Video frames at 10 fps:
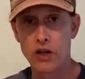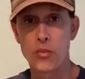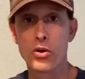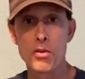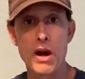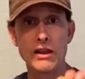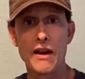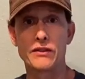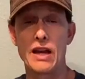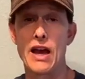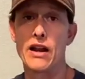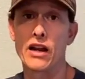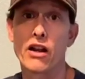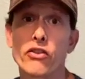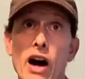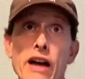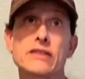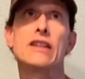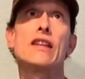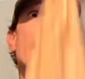I'm gonna put it in my left hand, I'm gonna
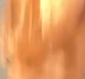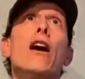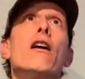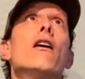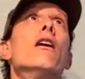toss it in the air,